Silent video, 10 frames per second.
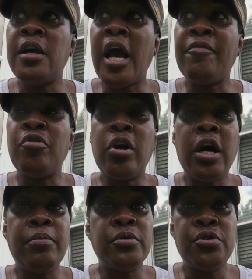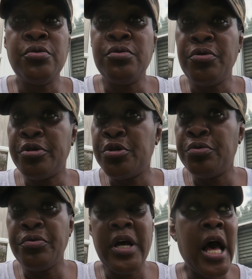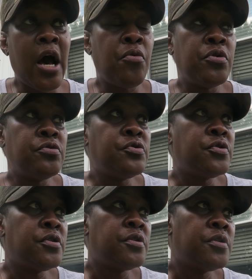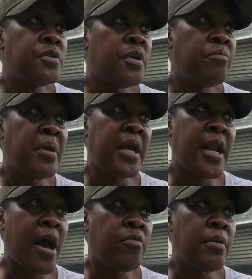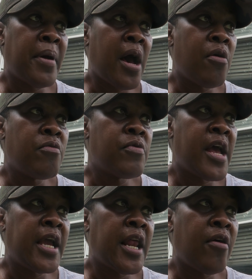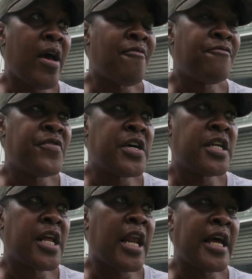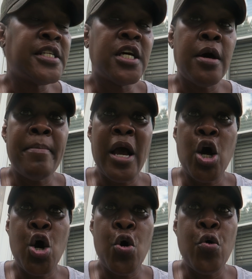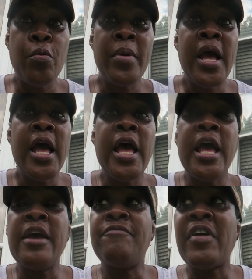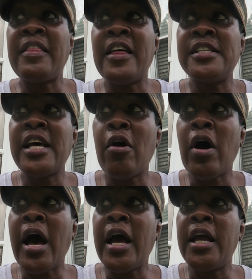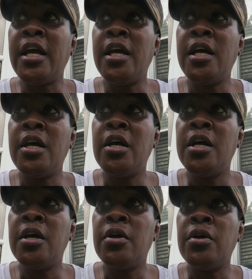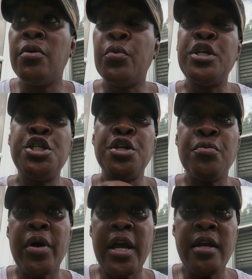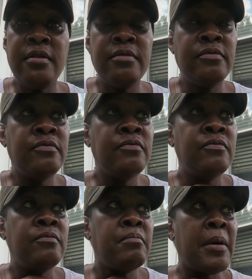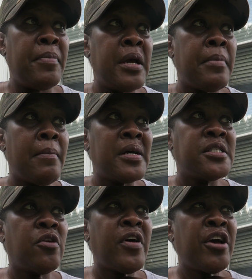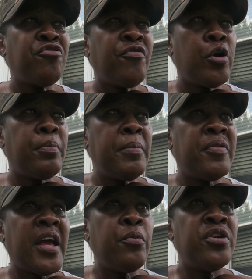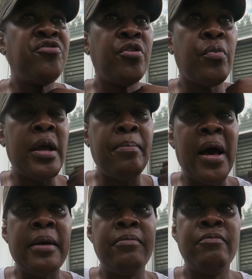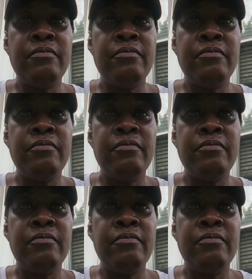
after a couple, 2-3 hours of being out and about, hanging out, having fun, I like to come back home. In fact, that's how I regenerate, by being by myself. Extroverted people, they regenerate by